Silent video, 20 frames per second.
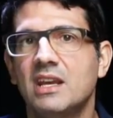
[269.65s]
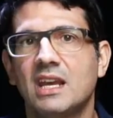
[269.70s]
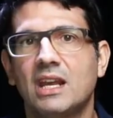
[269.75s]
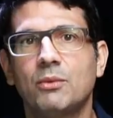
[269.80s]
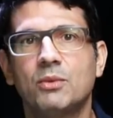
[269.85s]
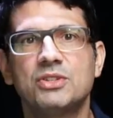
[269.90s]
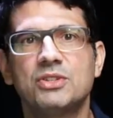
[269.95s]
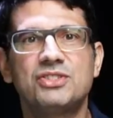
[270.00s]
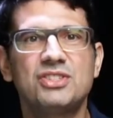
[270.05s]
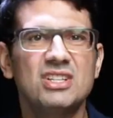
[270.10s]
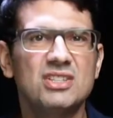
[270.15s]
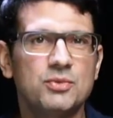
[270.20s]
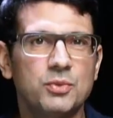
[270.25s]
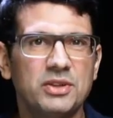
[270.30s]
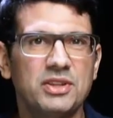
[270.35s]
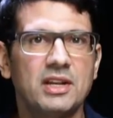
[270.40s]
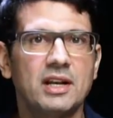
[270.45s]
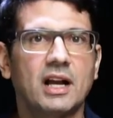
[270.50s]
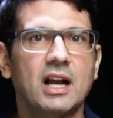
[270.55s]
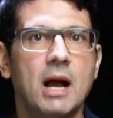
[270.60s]
And it was just
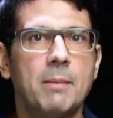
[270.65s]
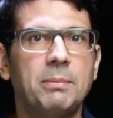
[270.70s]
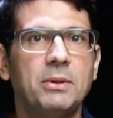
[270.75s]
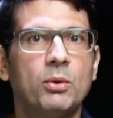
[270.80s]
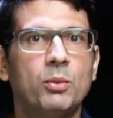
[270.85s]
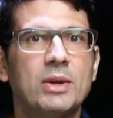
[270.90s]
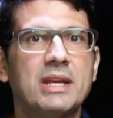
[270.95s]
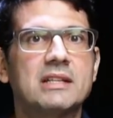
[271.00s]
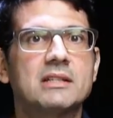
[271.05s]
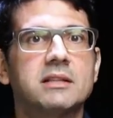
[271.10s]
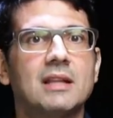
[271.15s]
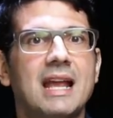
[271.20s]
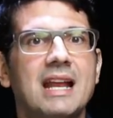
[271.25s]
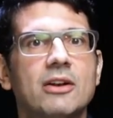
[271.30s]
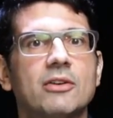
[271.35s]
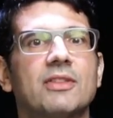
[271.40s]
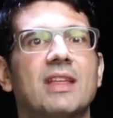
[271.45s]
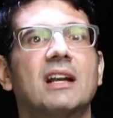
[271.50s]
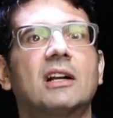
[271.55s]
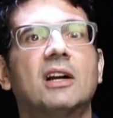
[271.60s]
within a couple of weeks
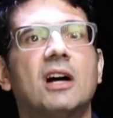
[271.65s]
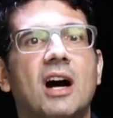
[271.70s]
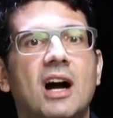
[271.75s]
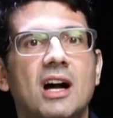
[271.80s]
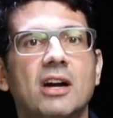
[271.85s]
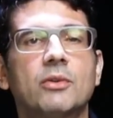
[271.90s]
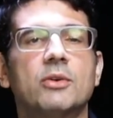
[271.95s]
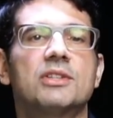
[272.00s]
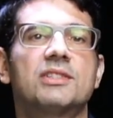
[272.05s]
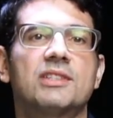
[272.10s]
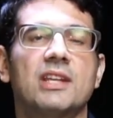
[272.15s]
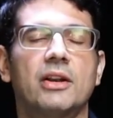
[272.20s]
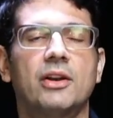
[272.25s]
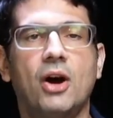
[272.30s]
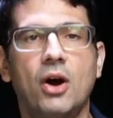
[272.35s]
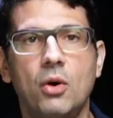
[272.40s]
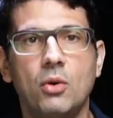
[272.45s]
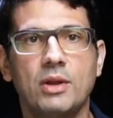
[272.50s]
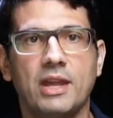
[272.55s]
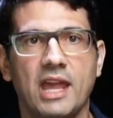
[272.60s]
later that Congress said,
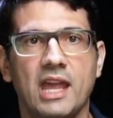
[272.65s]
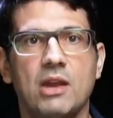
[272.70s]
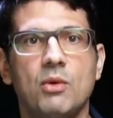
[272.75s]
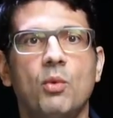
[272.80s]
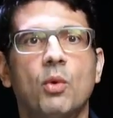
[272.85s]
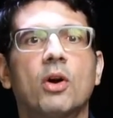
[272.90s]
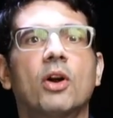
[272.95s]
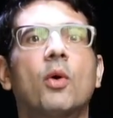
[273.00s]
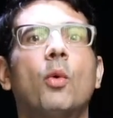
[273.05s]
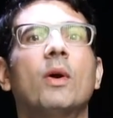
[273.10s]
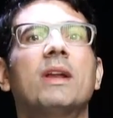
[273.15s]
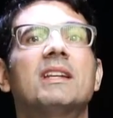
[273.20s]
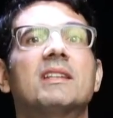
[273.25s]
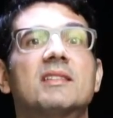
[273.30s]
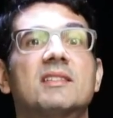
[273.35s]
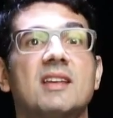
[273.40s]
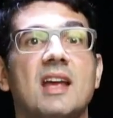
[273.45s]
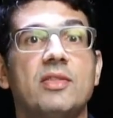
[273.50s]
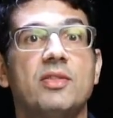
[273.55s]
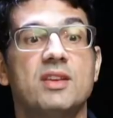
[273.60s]
okay, we're going to
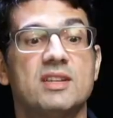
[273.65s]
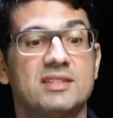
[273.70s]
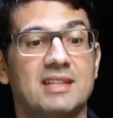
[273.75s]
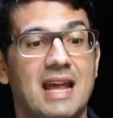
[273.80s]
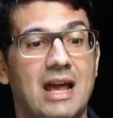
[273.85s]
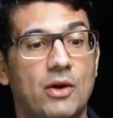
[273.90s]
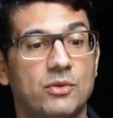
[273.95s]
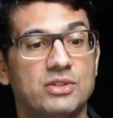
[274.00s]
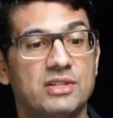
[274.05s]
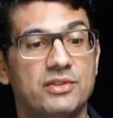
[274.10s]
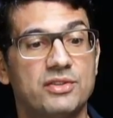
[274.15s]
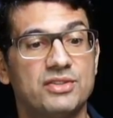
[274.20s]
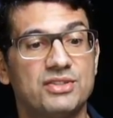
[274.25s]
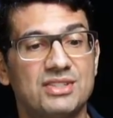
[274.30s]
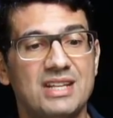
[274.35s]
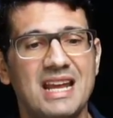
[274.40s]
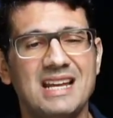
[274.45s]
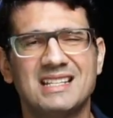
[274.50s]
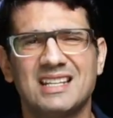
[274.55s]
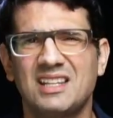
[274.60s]
send this out to the
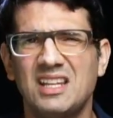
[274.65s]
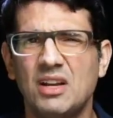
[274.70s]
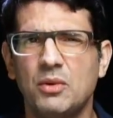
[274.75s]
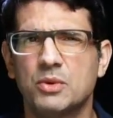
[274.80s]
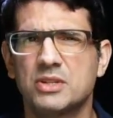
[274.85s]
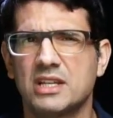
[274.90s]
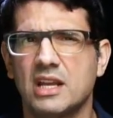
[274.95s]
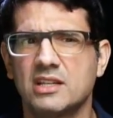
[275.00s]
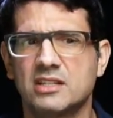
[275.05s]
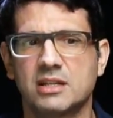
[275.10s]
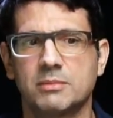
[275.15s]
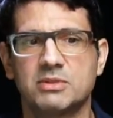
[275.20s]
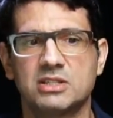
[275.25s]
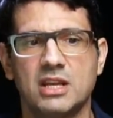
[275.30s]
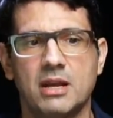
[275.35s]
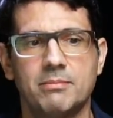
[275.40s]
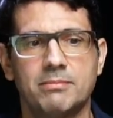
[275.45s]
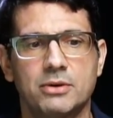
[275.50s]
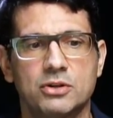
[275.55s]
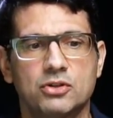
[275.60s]
states. I think it was on
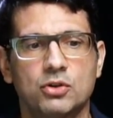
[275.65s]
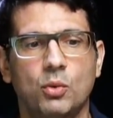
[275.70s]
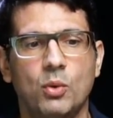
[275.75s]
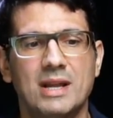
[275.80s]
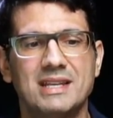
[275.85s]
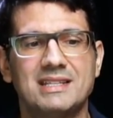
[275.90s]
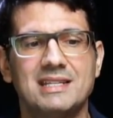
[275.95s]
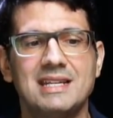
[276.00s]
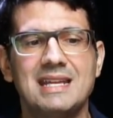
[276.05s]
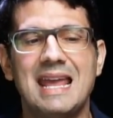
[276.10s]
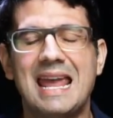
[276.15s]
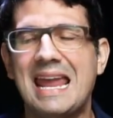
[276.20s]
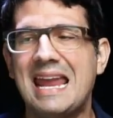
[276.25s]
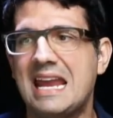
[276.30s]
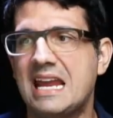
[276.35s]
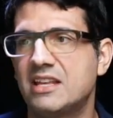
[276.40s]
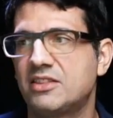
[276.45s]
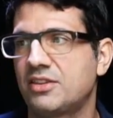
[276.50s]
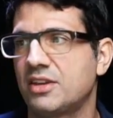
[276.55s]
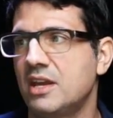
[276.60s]
September
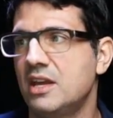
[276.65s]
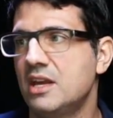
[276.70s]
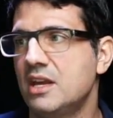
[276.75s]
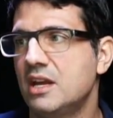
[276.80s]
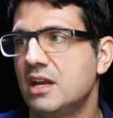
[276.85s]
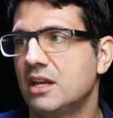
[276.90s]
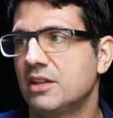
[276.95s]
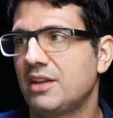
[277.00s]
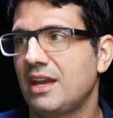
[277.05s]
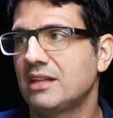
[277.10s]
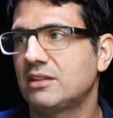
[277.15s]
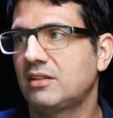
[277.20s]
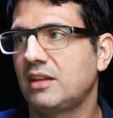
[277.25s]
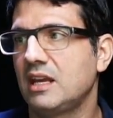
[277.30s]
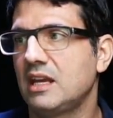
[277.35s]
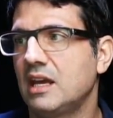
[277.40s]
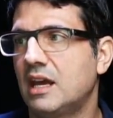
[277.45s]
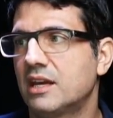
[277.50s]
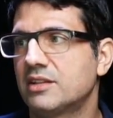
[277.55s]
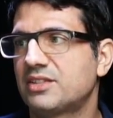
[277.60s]
28th that
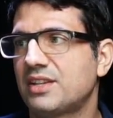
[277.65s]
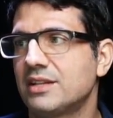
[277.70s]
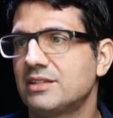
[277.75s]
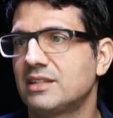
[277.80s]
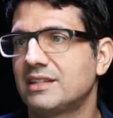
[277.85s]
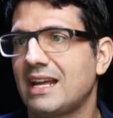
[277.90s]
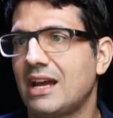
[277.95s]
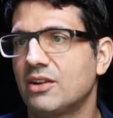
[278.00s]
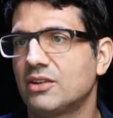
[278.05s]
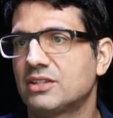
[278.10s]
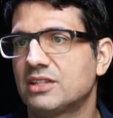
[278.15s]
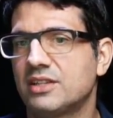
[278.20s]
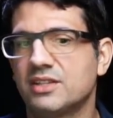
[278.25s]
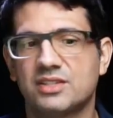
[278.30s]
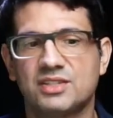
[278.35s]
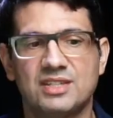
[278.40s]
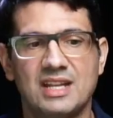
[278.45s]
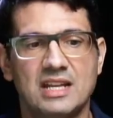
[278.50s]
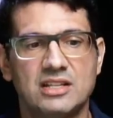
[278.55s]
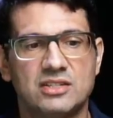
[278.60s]
they sent it out to the
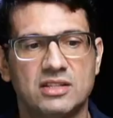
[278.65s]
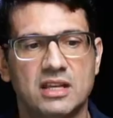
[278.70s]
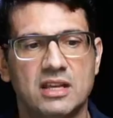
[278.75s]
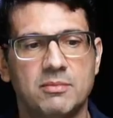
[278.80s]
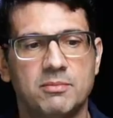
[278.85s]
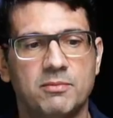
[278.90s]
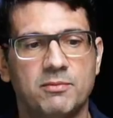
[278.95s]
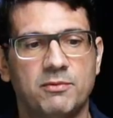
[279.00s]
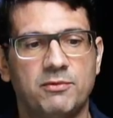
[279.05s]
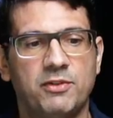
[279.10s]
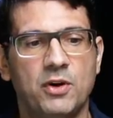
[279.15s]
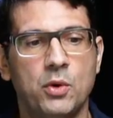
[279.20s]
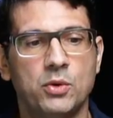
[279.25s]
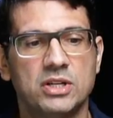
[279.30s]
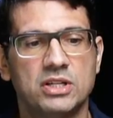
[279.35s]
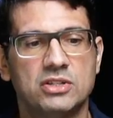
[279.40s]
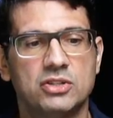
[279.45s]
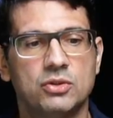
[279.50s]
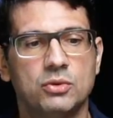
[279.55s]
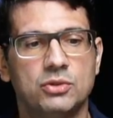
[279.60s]
states. They
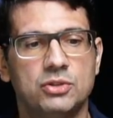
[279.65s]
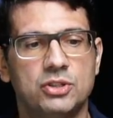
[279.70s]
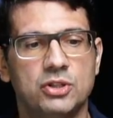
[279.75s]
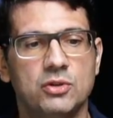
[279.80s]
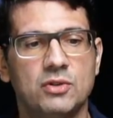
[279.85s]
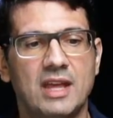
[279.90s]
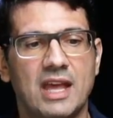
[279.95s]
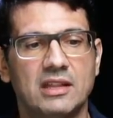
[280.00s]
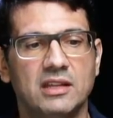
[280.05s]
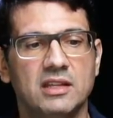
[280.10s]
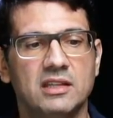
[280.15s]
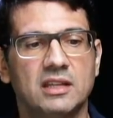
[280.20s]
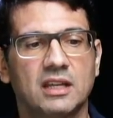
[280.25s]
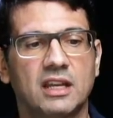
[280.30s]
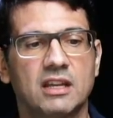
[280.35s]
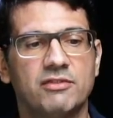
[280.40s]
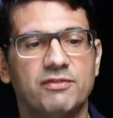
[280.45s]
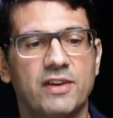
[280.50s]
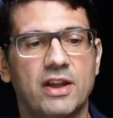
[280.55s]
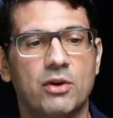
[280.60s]
voted to do that in the
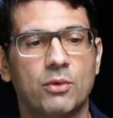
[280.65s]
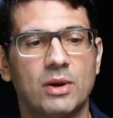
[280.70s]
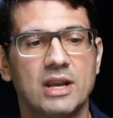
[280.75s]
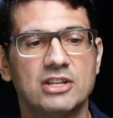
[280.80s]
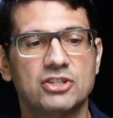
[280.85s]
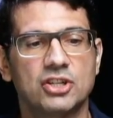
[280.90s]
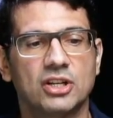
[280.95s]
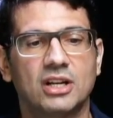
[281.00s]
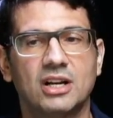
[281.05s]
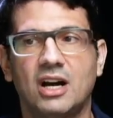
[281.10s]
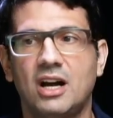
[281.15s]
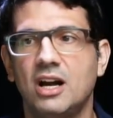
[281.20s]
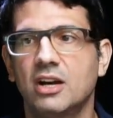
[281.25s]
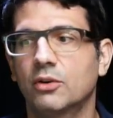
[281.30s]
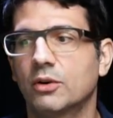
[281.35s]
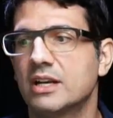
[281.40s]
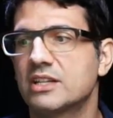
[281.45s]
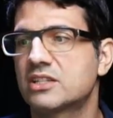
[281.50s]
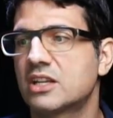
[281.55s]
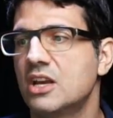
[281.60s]
Confederation
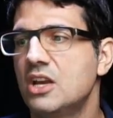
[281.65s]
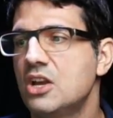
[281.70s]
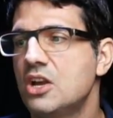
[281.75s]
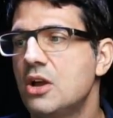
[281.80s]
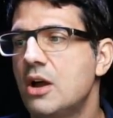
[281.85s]
Congress.